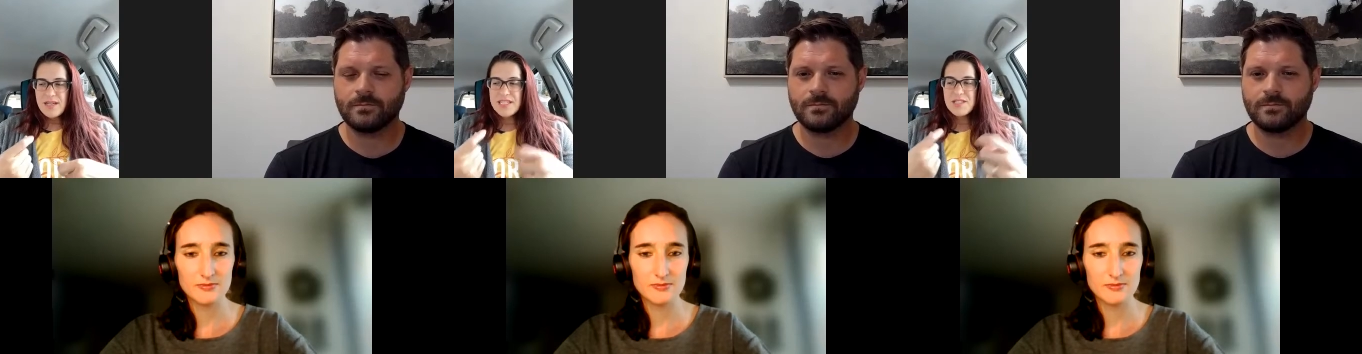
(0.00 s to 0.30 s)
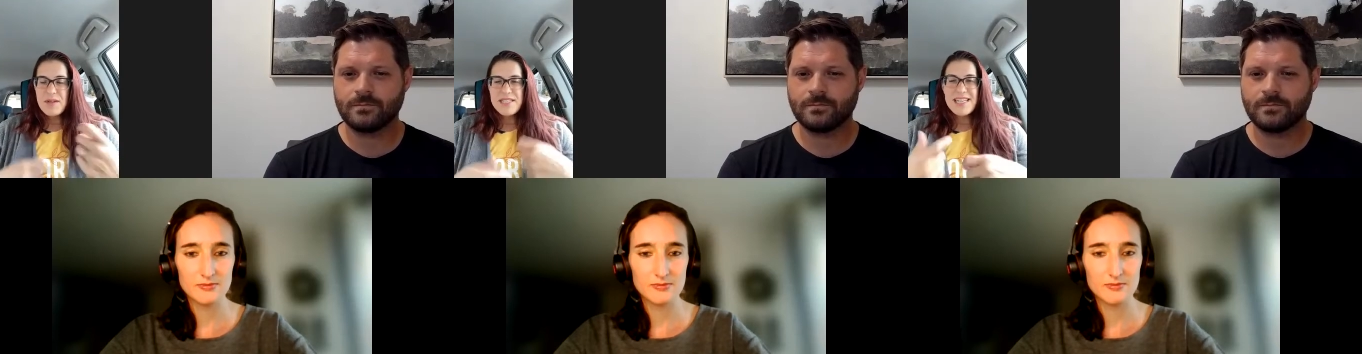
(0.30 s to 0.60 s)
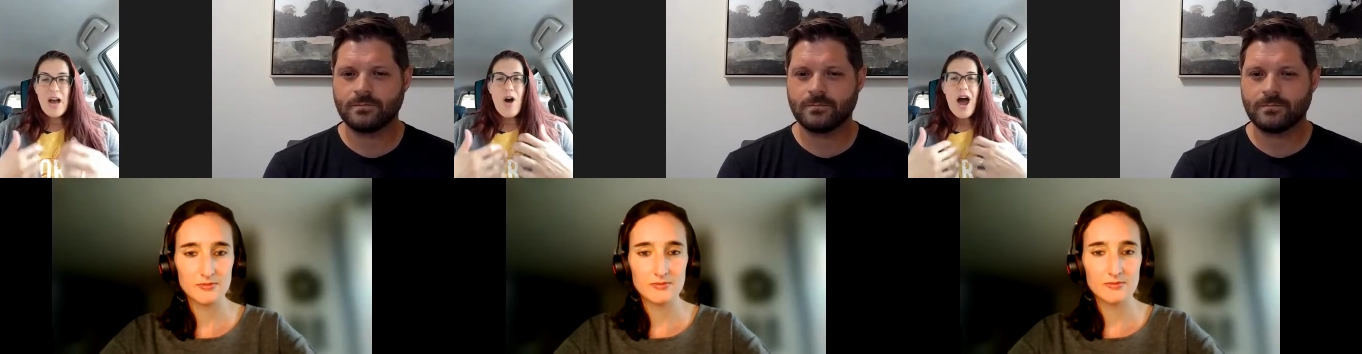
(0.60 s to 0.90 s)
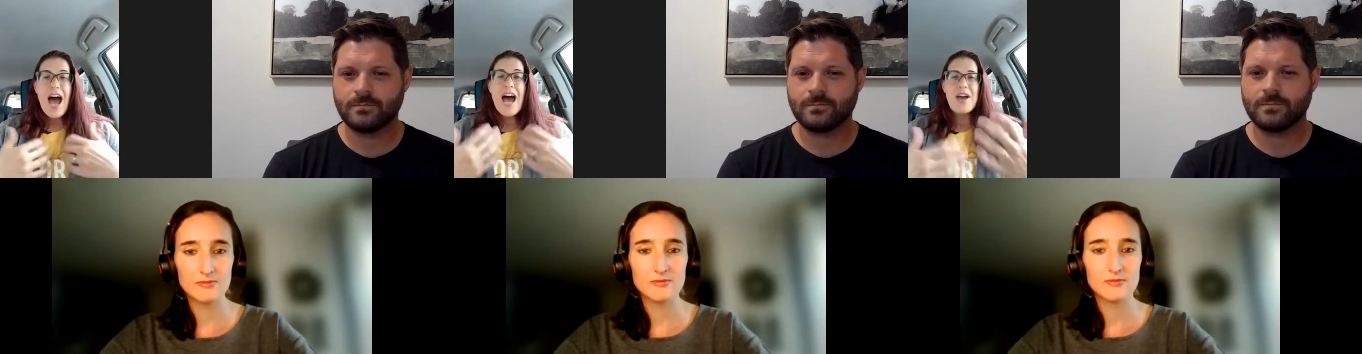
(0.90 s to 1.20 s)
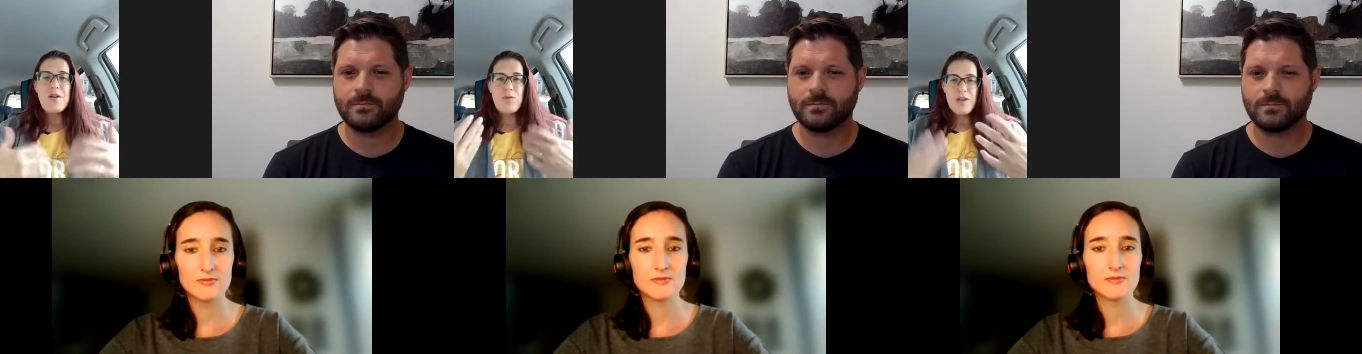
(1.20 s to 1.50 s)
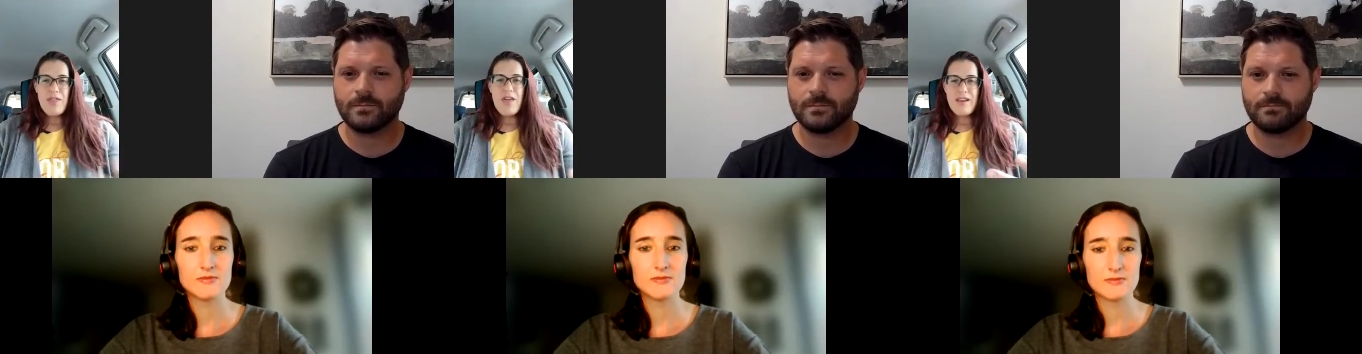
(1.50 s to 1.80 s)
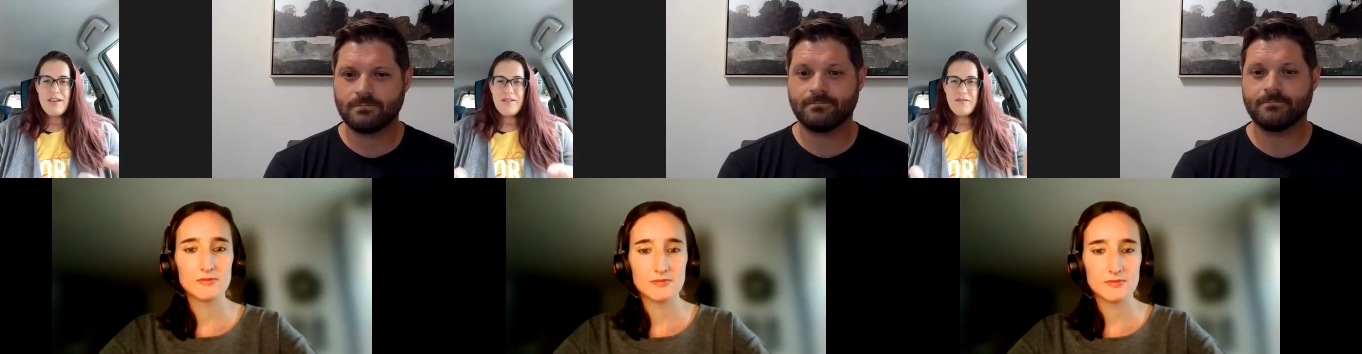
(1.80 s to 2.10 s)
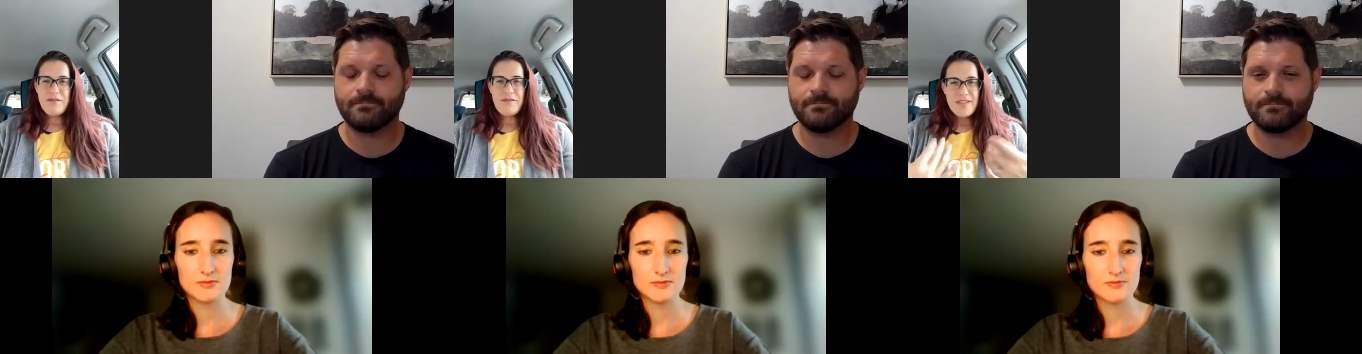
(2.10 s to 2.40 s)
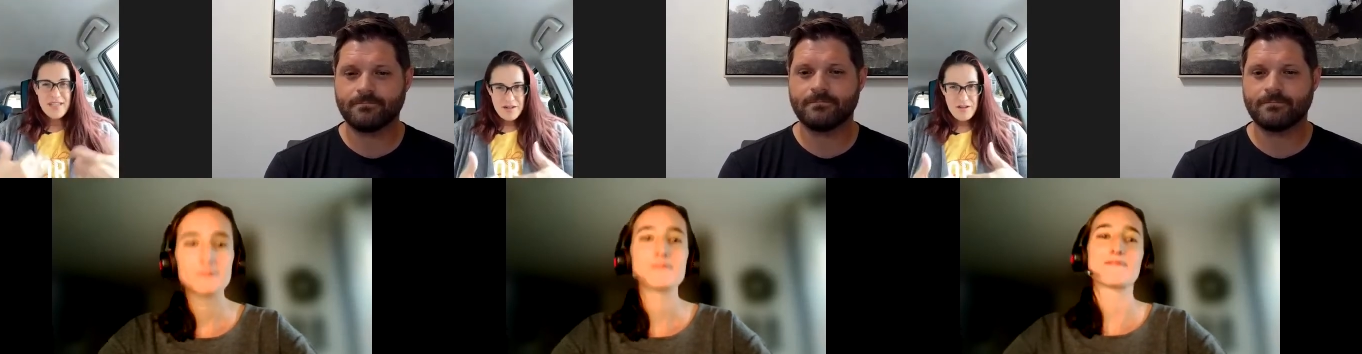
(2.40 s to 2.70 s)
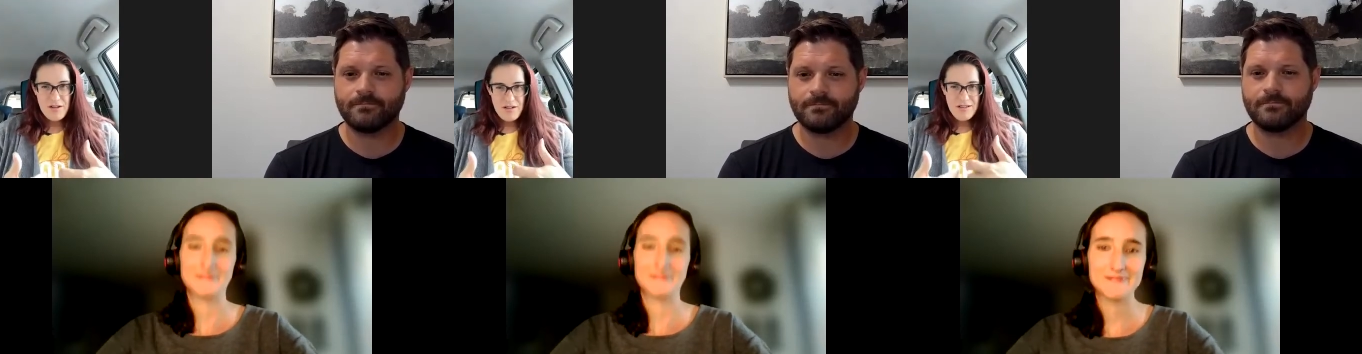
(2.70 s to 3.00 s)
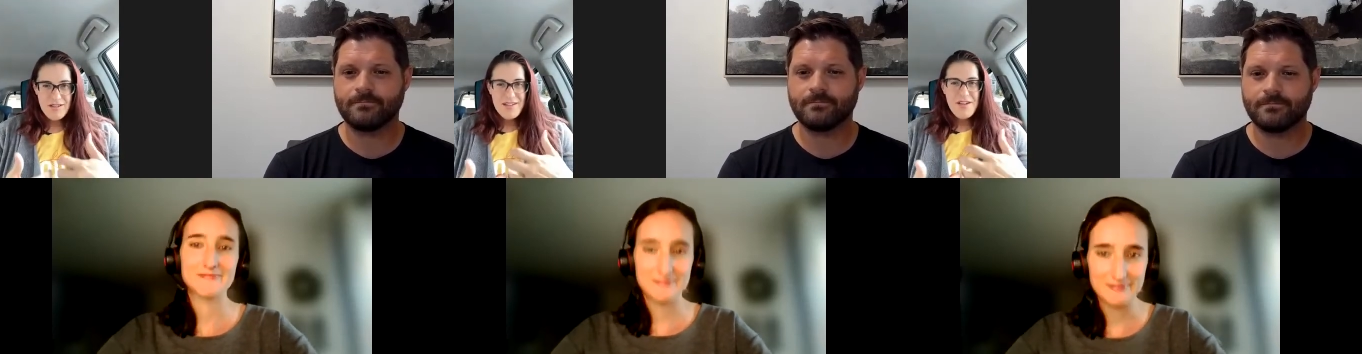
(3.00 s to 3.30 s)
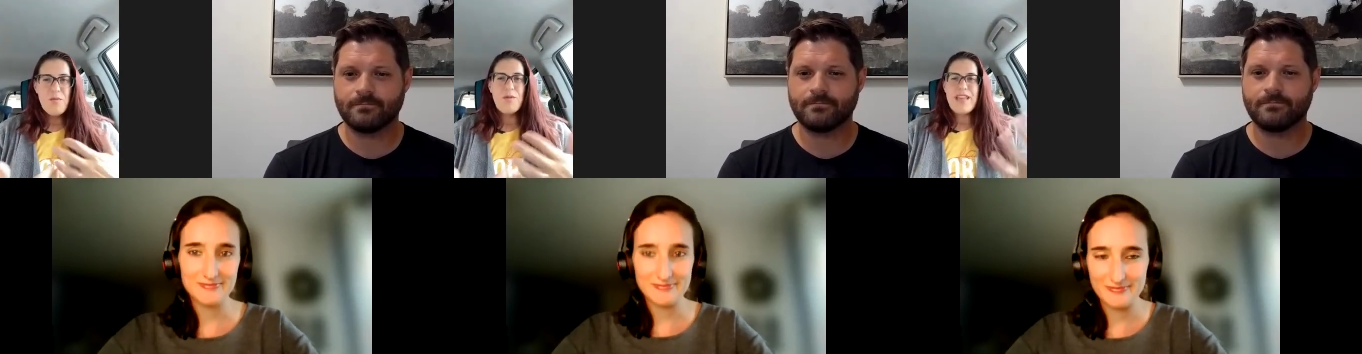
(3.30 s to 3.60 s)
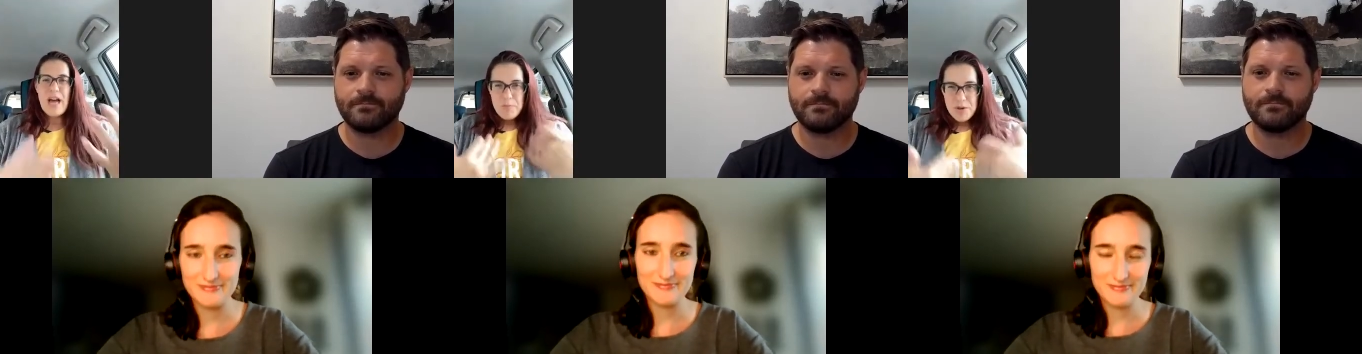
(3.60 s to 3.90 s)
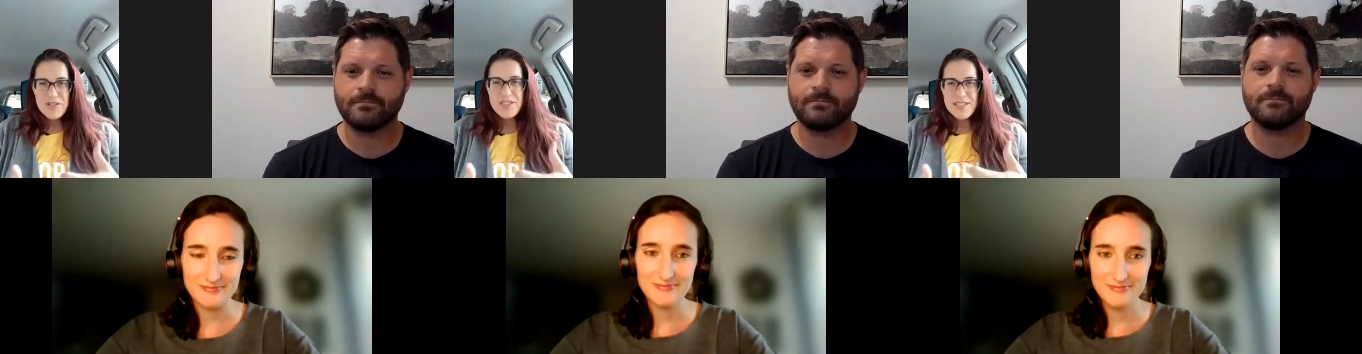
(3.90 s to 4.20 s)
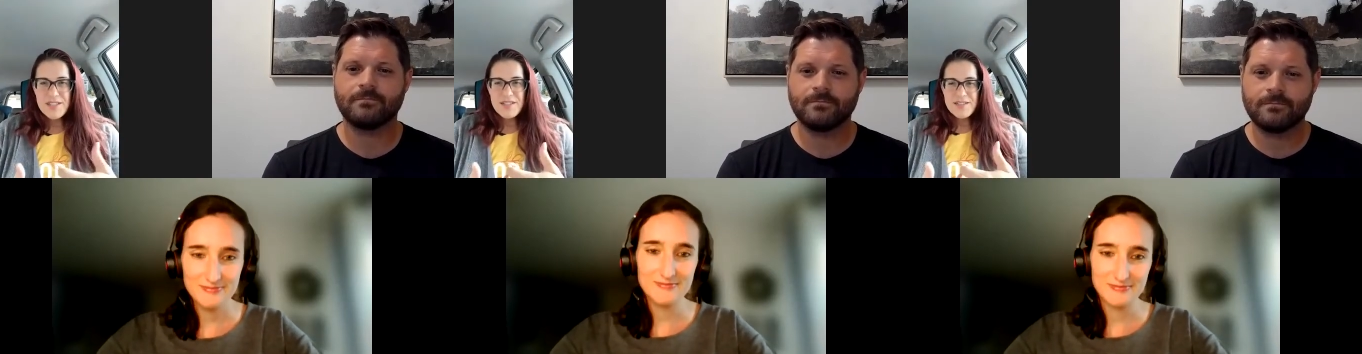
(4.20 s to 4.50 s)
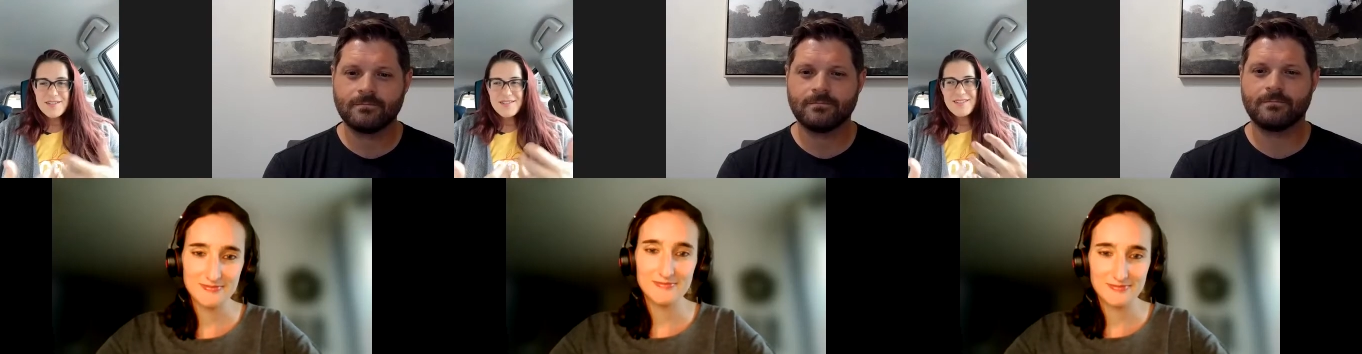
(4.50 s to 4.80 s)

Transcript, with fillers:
Speaker 1: expecting how I would then feel when that person,